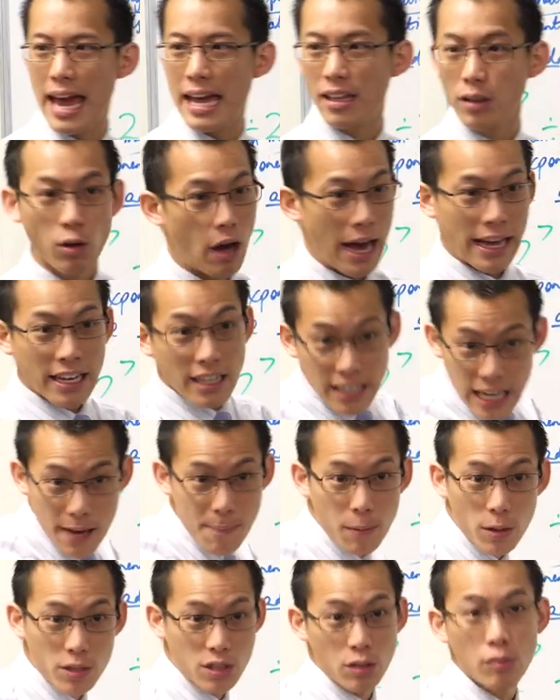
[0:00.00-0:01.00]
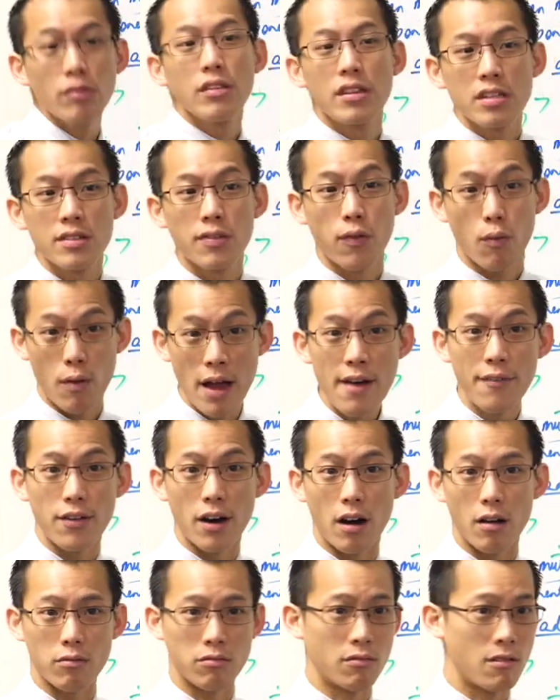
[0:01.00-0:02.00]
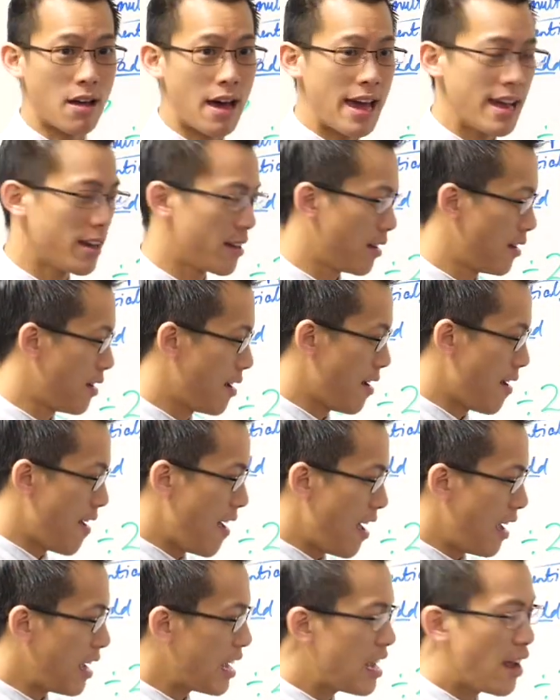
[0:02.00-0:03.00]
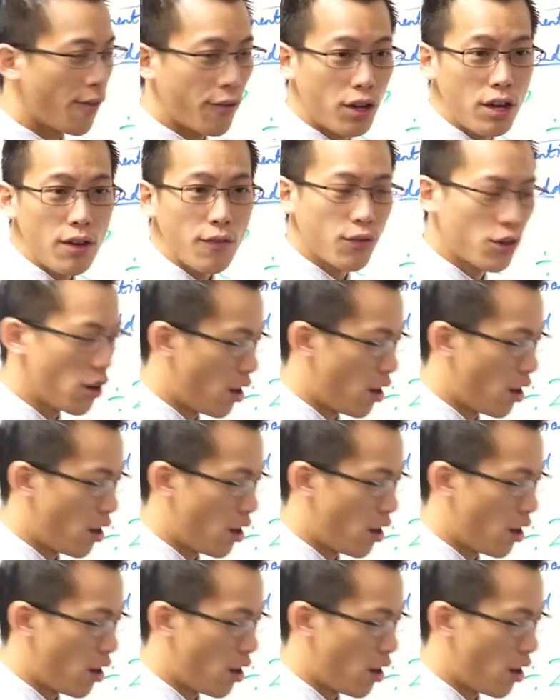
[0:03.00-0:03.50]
a log. I can keep on doing this forever, right? If you've